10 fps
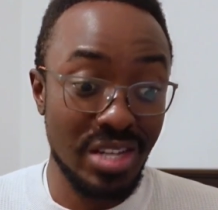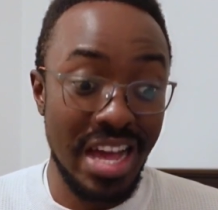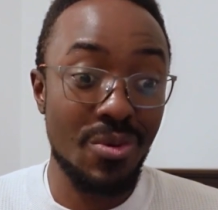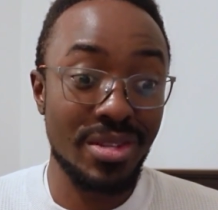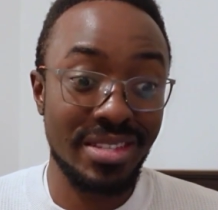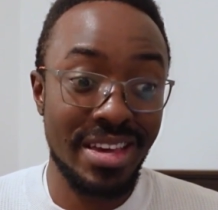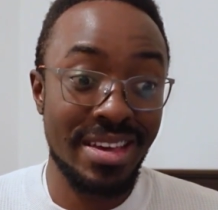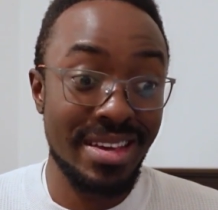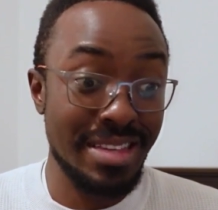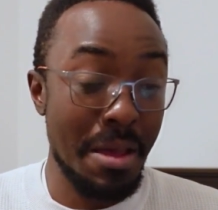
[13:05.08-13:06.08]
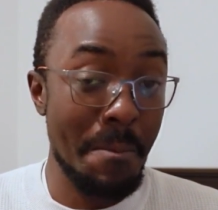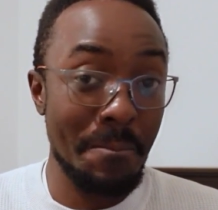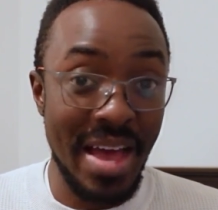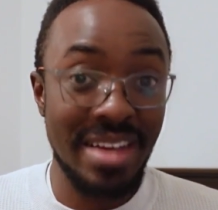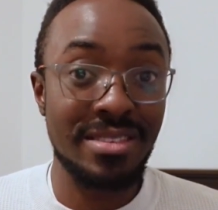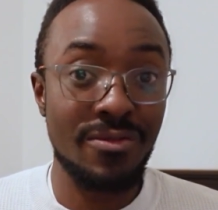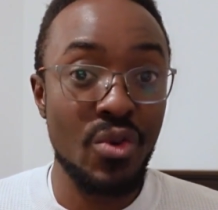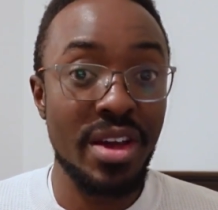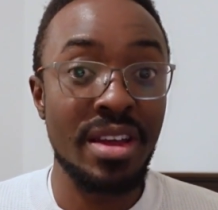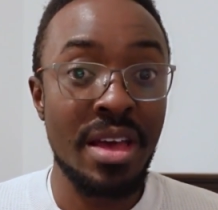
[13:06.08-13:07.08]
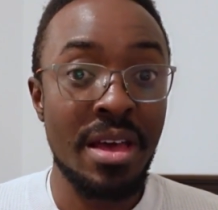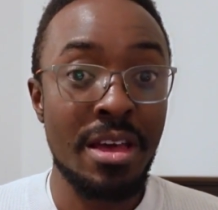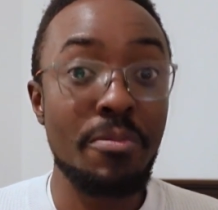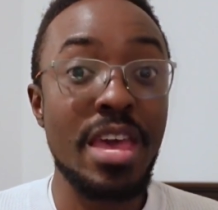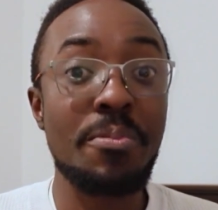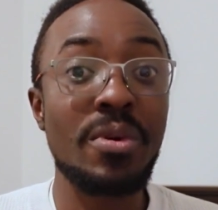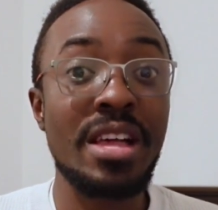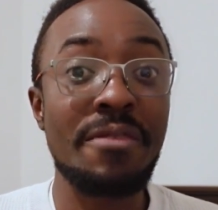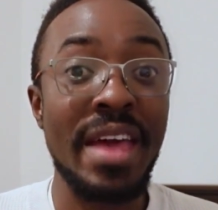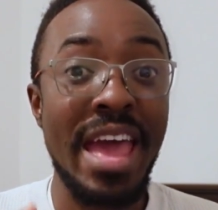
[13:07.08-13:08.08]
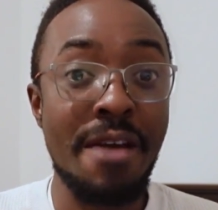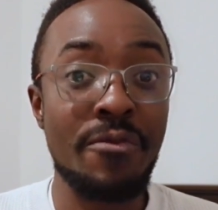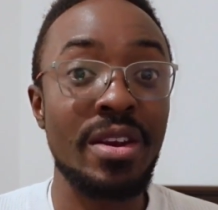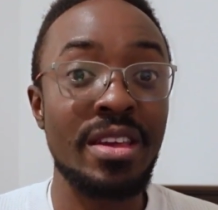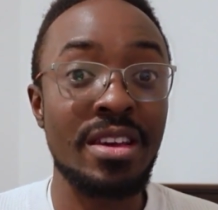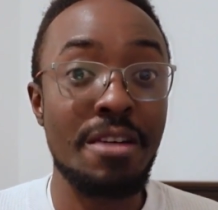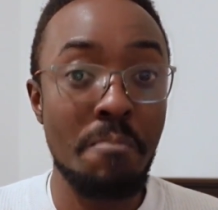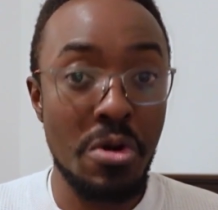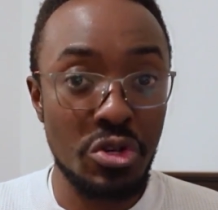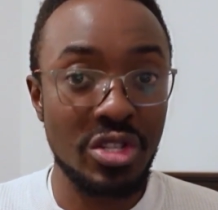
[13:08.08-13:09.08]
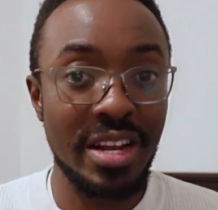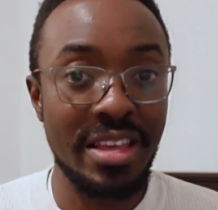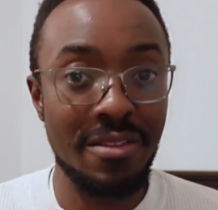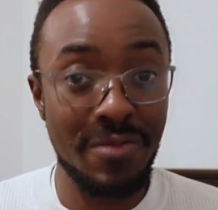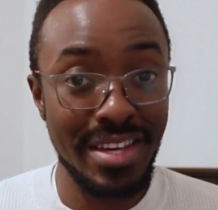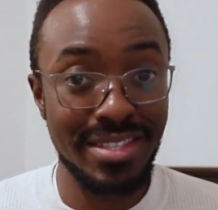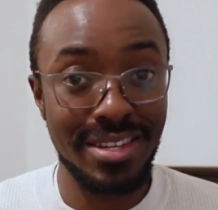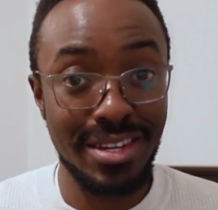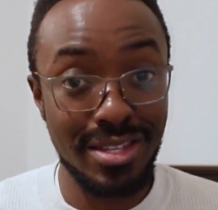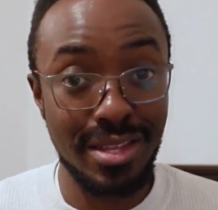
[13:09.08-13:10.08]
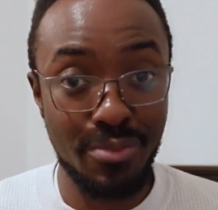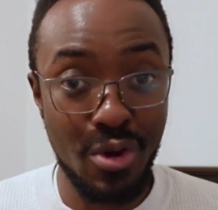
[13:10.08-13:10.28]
which I would say is a massive win. People have heavily emotionally invested into the